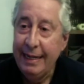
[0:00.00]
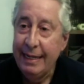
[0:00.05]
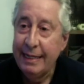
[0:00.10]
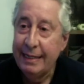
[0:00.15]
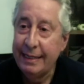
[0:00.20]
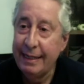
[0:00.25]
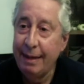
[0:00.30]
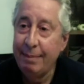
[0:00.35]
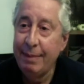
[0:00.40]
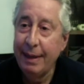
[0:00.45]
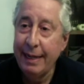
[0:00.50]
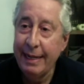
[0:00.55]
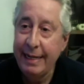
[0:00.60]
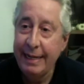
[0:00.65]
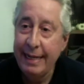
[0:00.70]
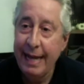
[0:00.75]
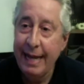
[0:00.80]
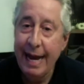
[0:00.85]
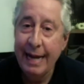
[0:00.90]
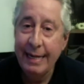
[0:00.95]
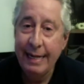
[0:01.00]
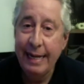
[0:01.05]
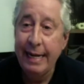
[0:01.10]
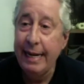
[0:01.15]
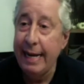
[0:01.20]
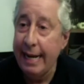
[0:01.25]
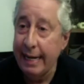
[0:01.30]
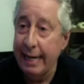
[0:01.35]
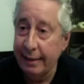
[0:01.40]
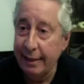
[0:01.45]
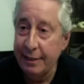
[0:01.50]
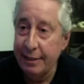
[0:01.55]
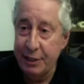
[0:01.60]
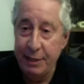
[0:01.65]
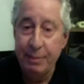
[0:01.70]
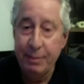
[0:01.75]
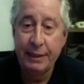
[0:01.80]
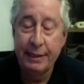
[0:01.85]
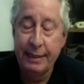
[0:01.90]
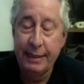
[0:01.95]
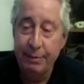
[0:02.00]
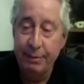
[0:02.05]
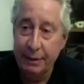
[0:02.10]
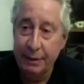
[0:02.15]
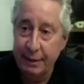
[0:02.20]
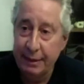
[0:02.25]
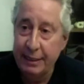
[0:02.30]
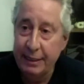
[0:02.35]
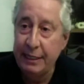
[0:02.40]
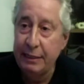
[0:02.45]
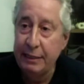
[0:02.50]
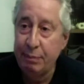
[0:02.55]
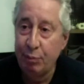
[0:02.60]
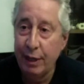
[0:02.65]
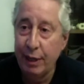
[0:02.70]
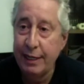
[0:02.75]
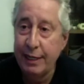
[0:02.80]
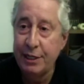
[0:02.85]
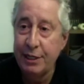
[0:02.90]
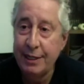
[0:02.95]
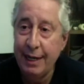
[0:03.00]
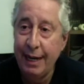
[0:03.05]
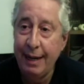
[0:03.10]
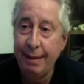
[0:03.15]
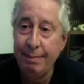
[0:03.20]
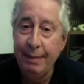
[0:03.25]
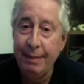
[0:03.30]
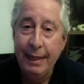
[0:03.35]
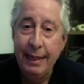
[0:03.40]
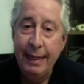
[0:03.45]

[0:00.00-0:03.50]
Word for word: somebody that in England, she was, she was, she's British, um,